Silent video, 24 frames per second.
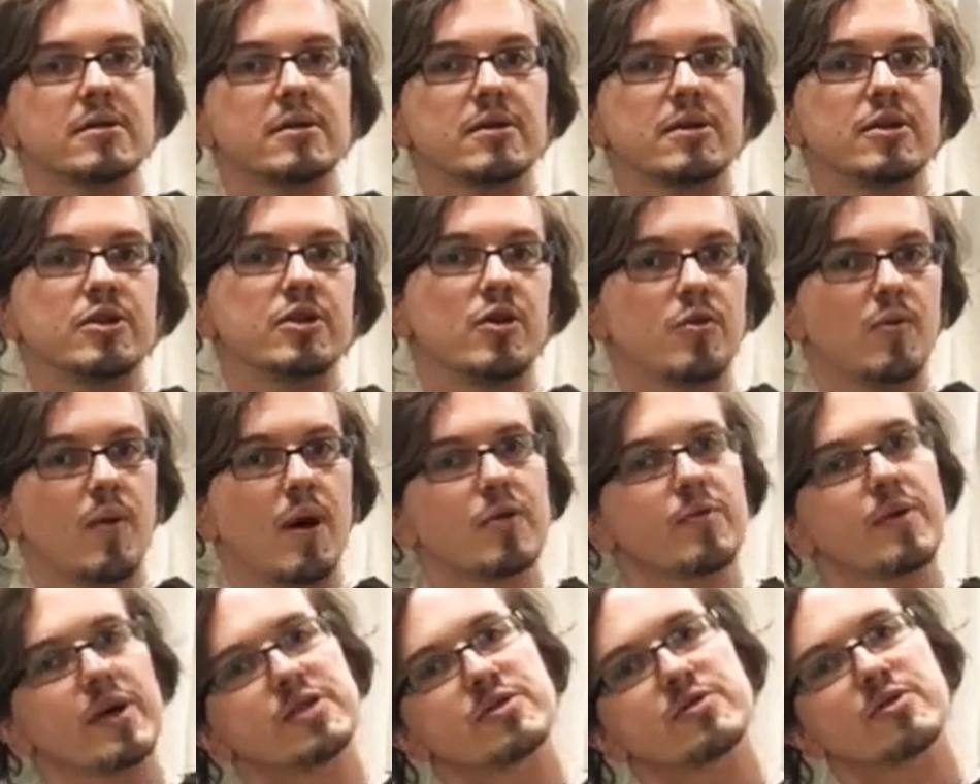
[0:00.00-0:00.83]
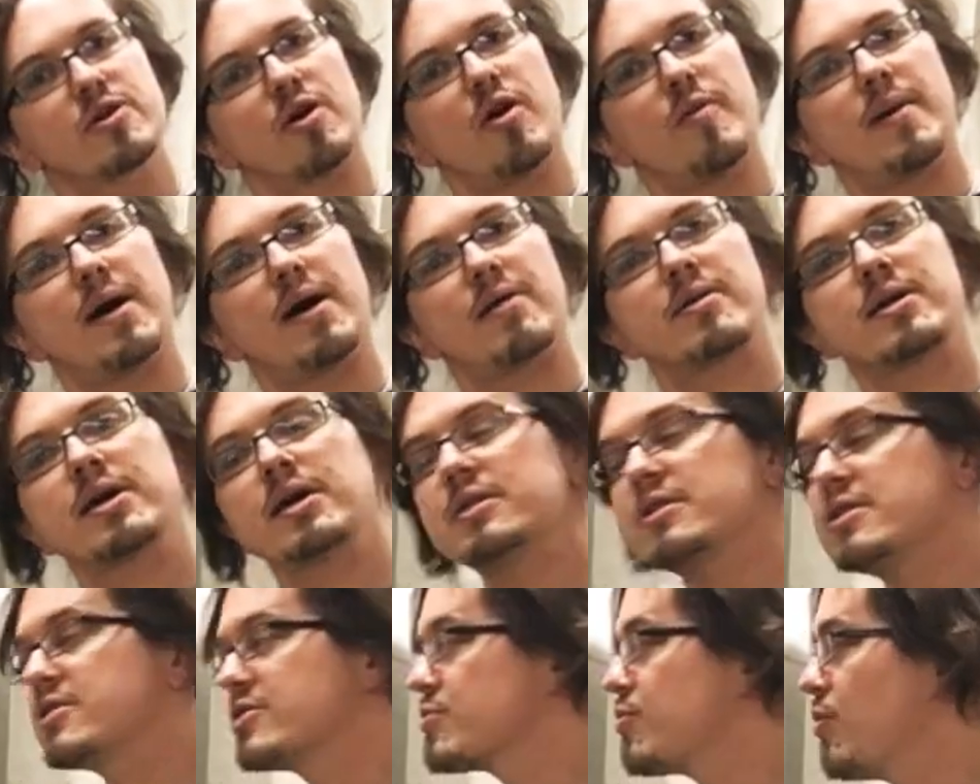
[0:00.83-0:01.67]
You know one way to go about
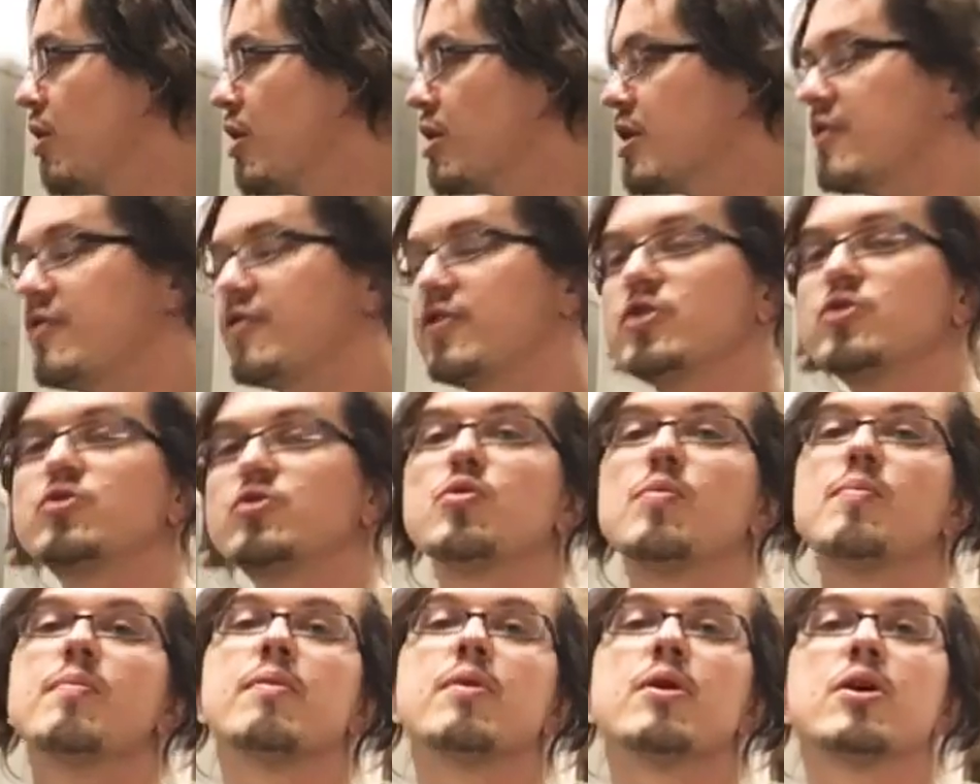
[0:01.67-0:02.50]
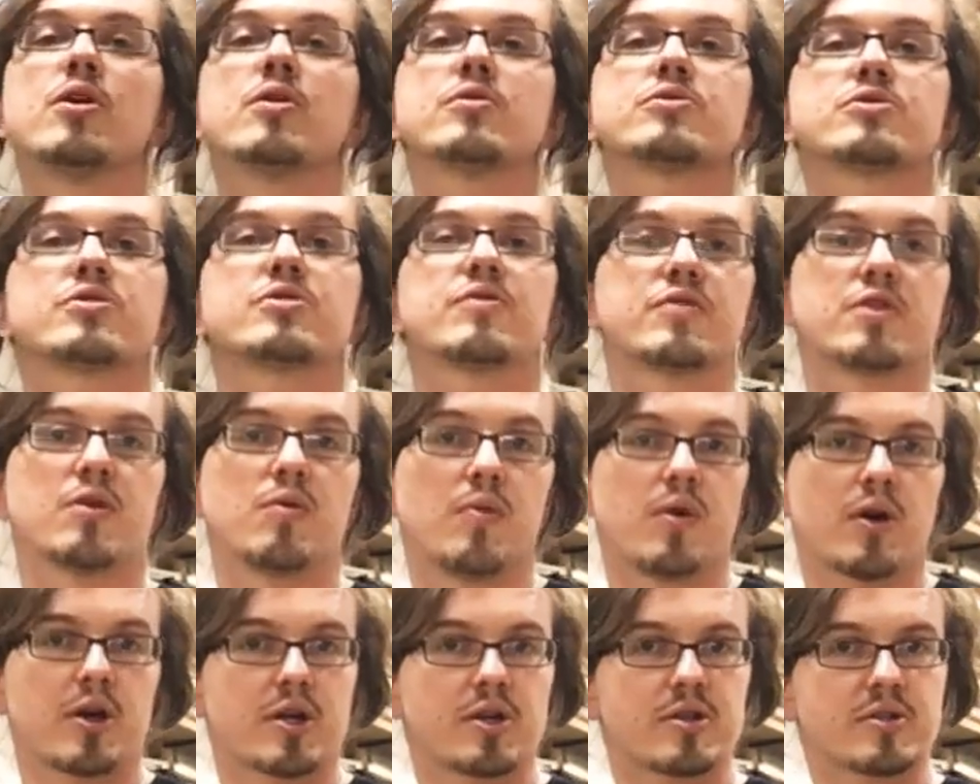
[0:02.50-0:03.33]
it is, what if you do most of the
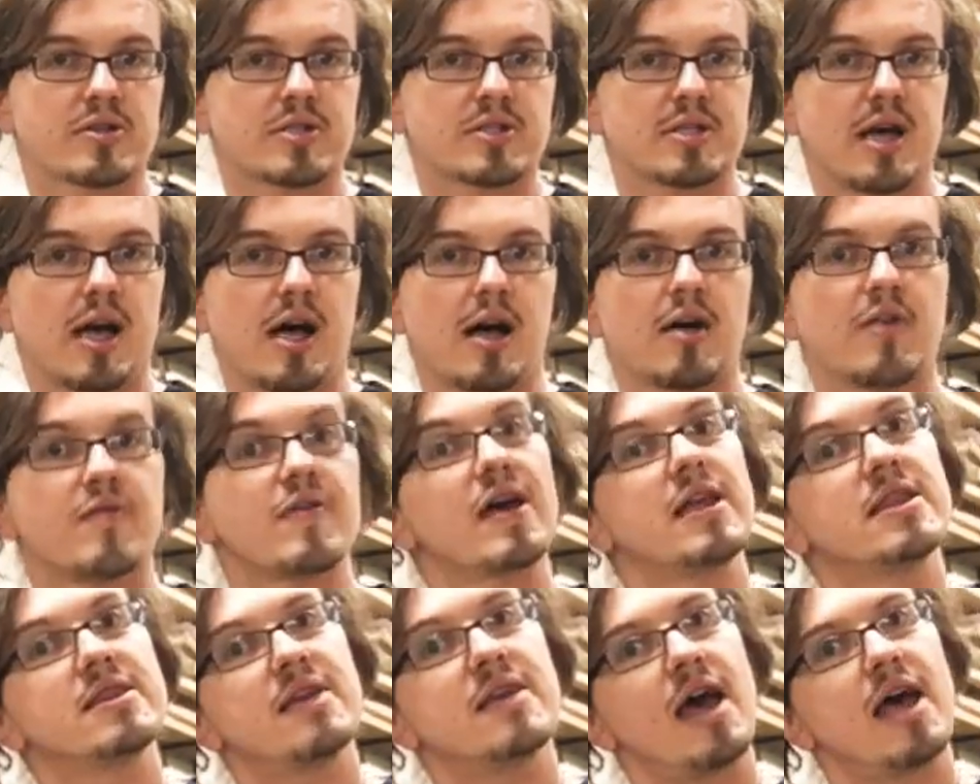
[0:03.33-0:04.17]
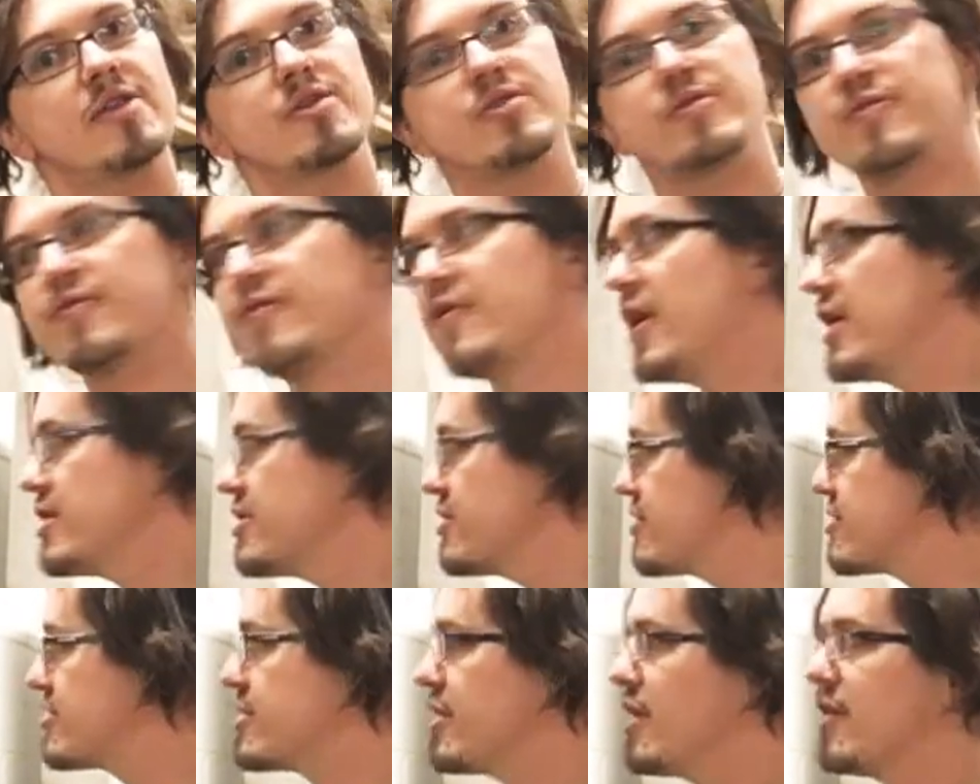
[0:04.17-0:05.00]
work yourself and then you find
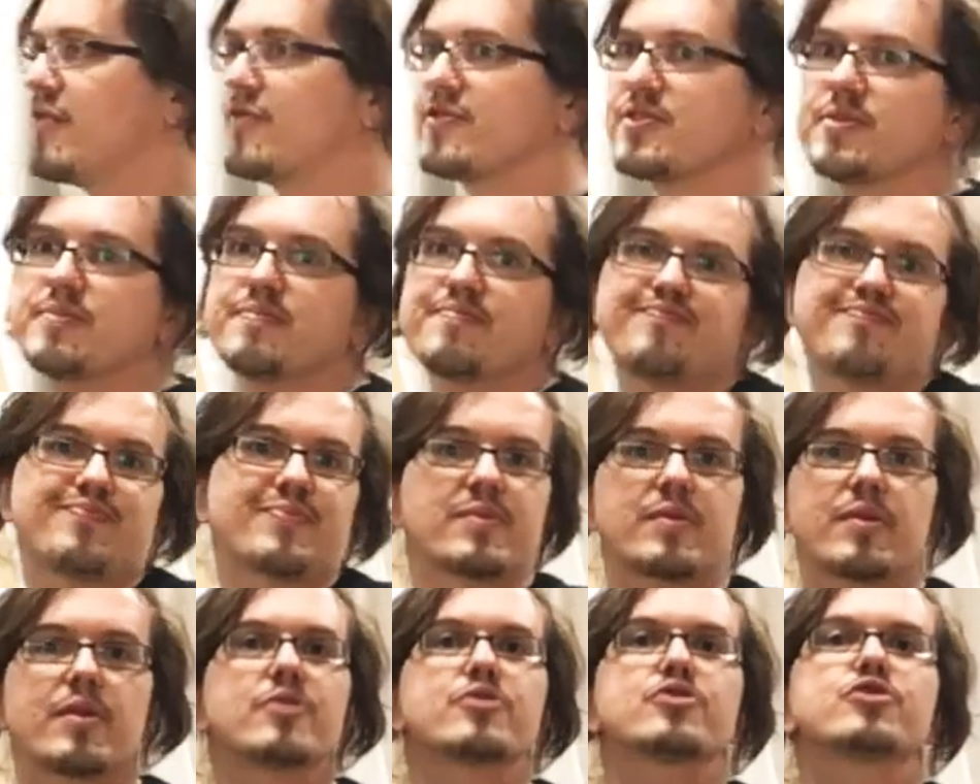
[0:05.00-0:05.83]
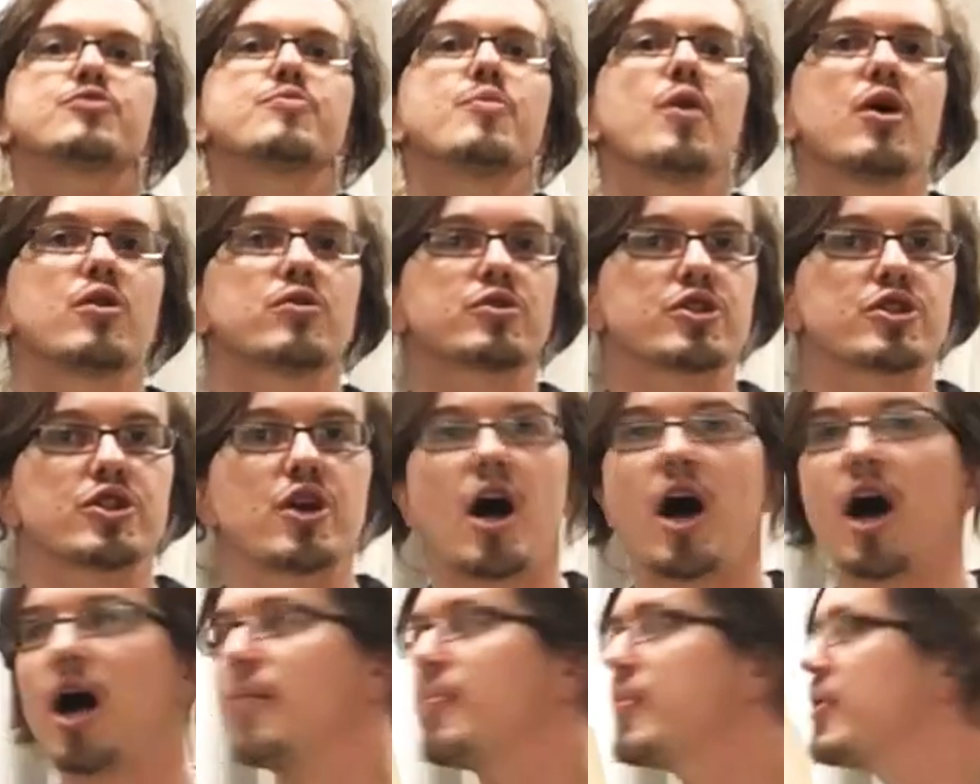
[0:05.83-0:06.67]
yourself some small
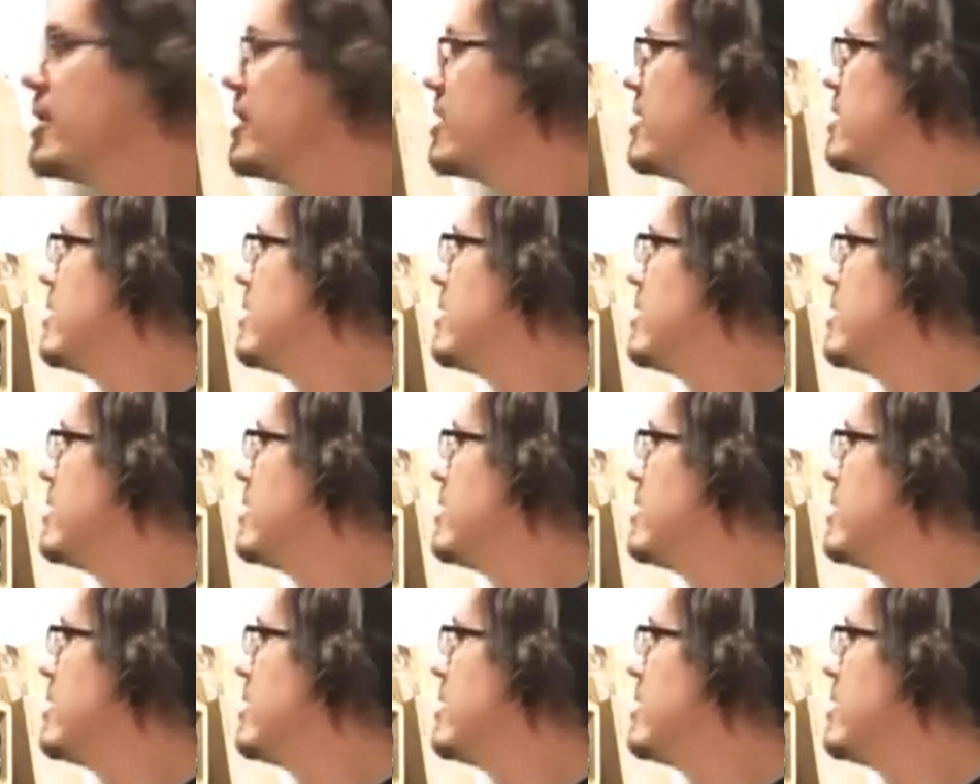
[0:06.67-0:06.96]
shop